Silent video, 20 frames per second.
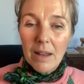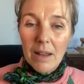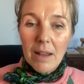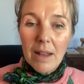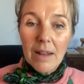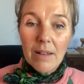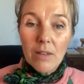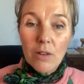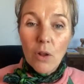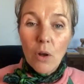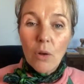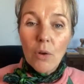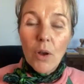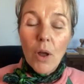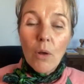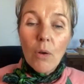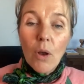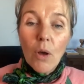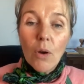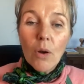it's
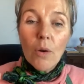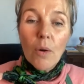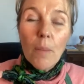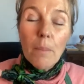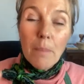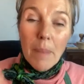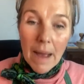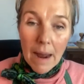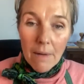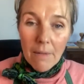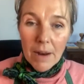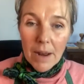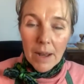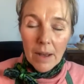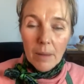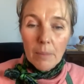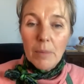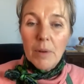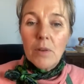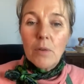no longer a
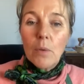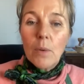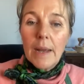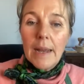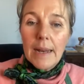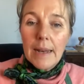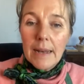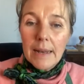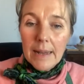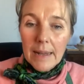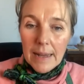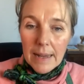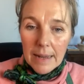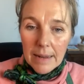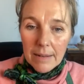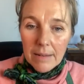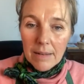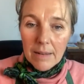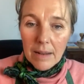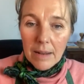barrier between the
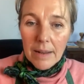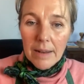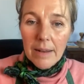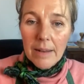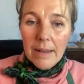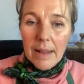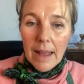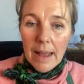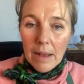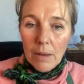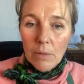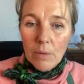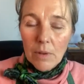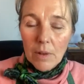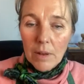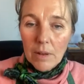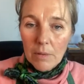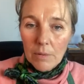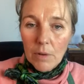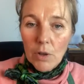inside and the out
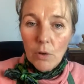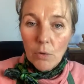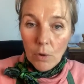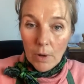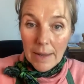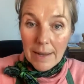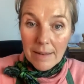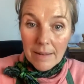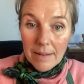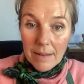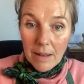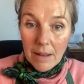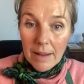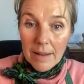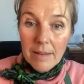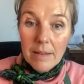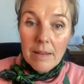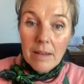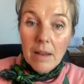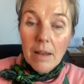and your
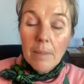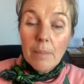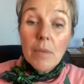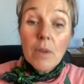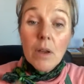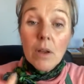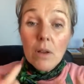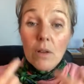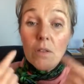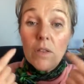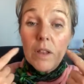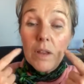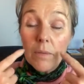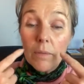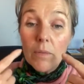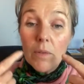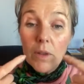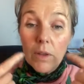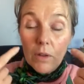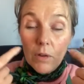insides, because
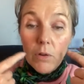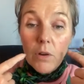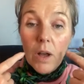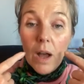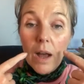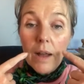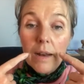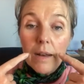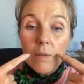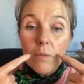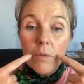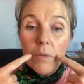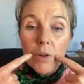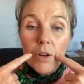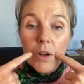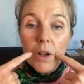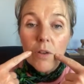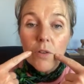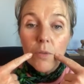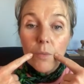your gut,
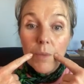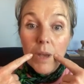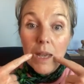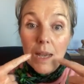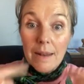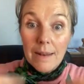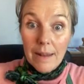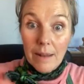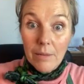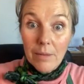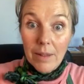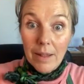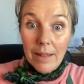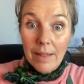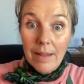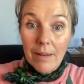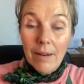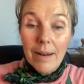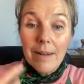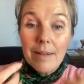which goes from here down to the
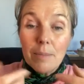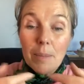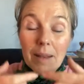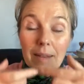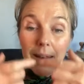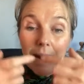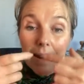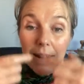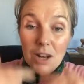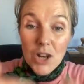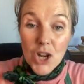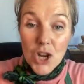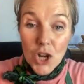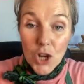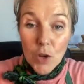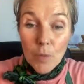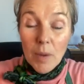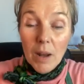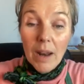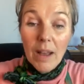other end, is basically like a
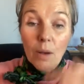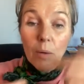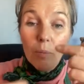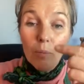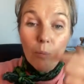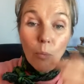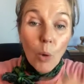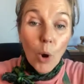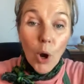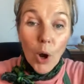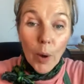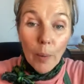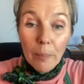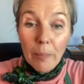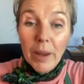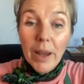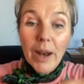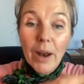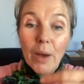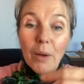tube. You're like a
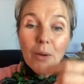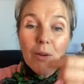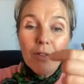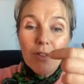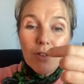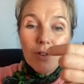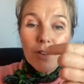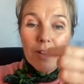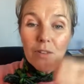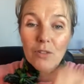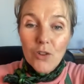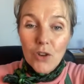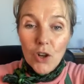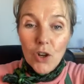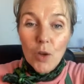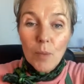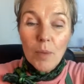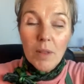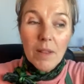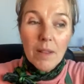worm, you just got this
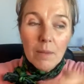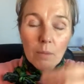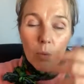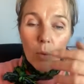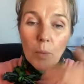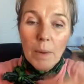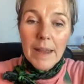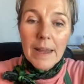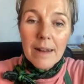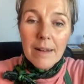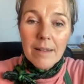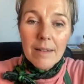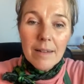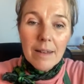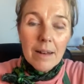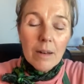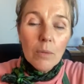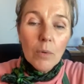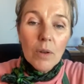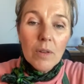tube. What we
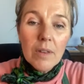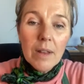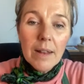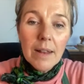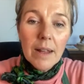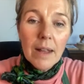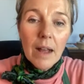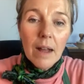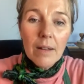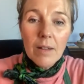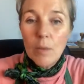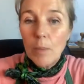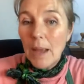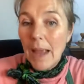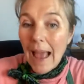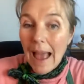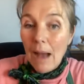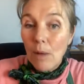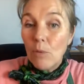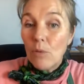consider what's in the gut to be
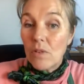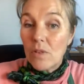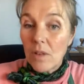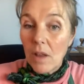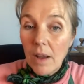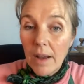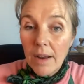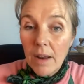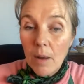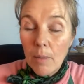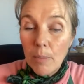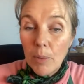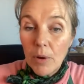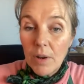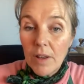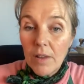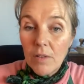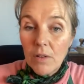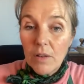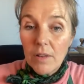outside our
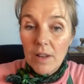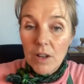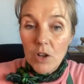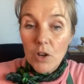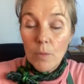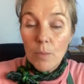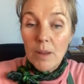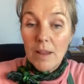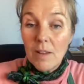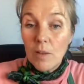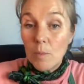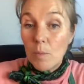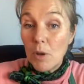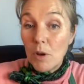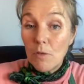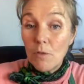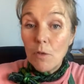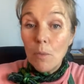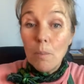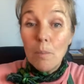bodies, because there should be this
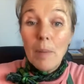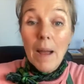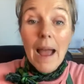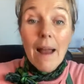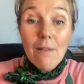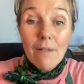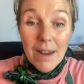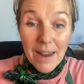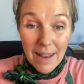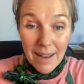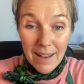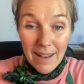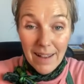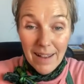beautiful barrier,